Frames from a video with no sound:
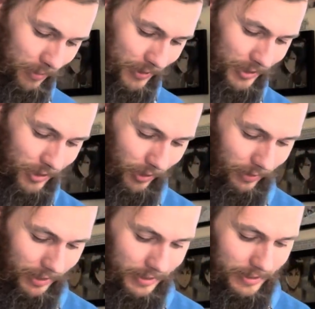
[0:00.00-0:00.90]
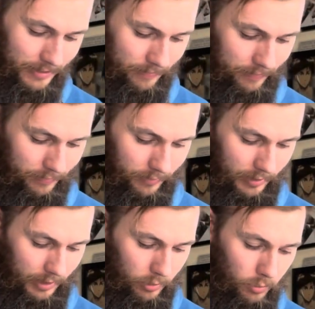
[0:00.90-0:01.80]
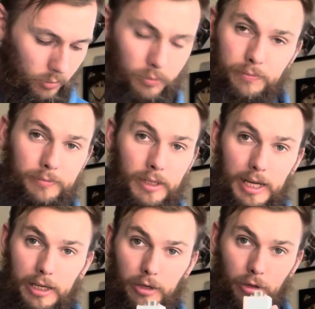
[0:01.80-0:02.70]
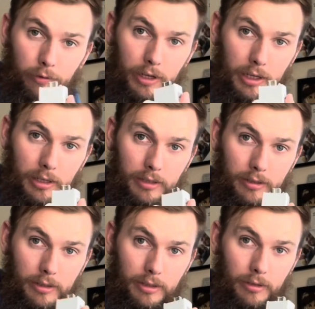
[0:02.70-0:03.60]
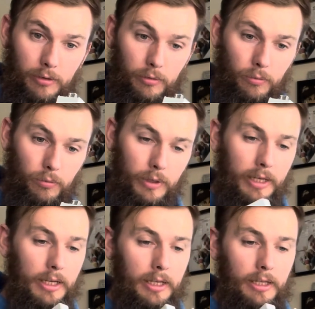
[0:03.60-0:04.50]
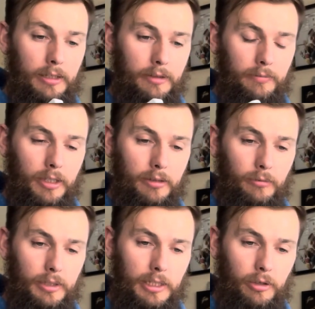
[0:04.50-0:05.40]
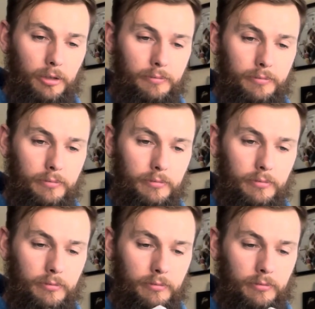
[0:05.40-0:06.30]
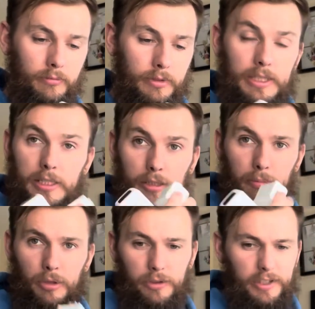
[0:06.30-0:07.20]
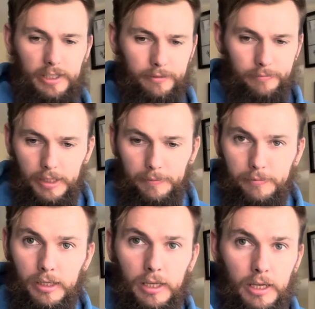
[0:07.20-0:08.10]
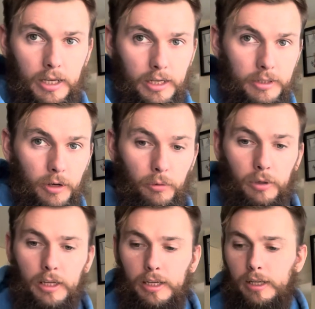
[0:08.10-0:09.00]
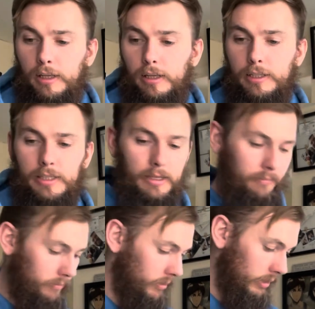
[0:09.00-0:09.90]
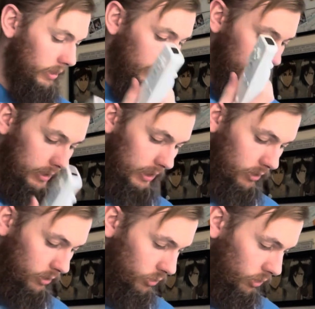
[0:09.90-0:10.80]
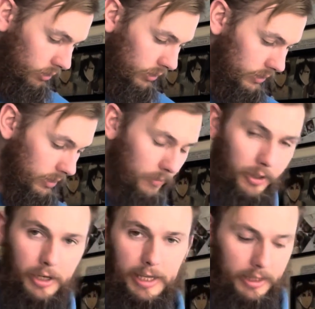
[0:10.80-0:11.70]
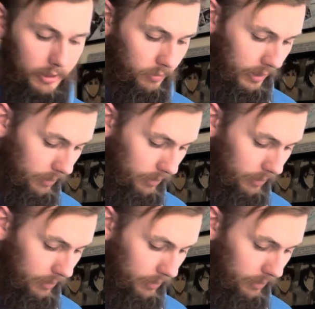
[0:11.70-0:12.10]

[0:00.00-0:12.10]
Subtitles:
controllers. Ooh, and another. What do they call them? Sensor Plus thing, yeah. So I will list them. Test controllers, I'm not going to get this one out,